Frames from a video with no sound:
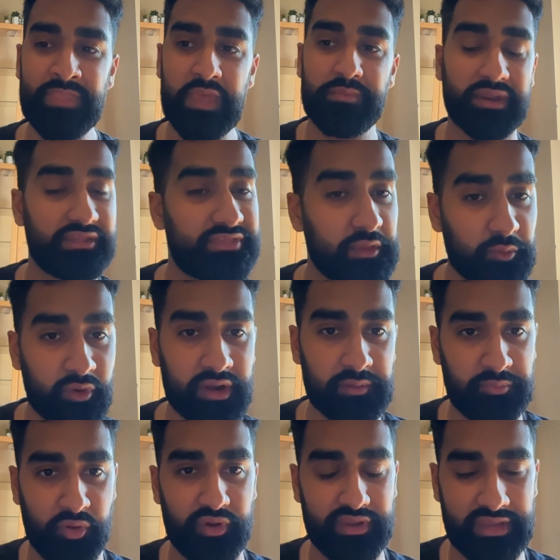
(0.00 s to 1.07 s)
But I think we're at a
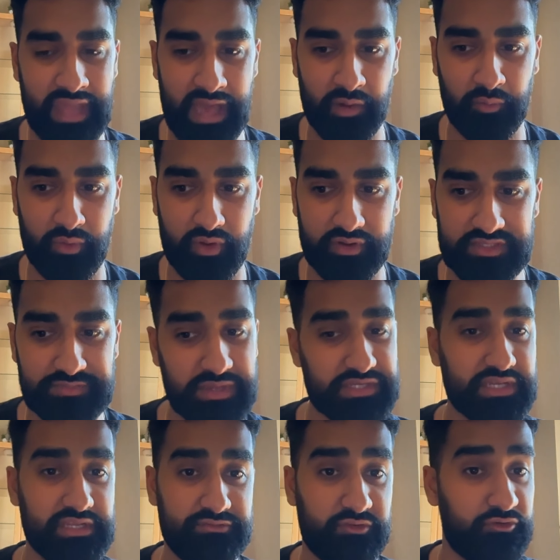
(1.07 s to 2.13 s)
point now where,
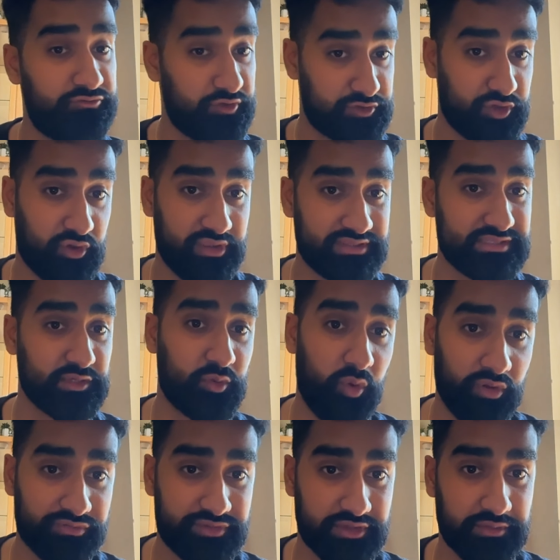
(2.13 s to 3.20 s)
especially for photonics and
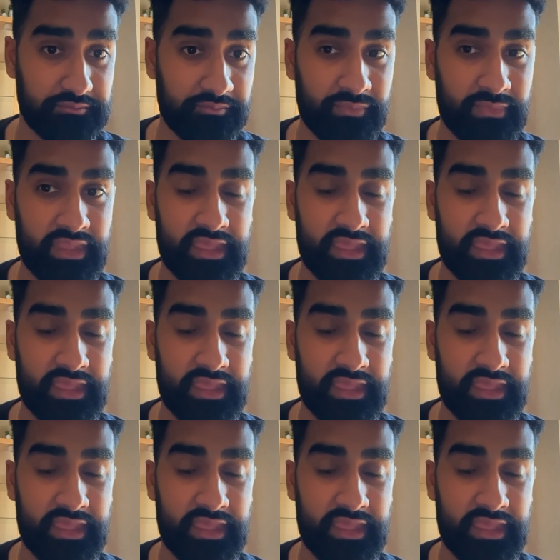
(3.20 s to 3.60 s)
quantum,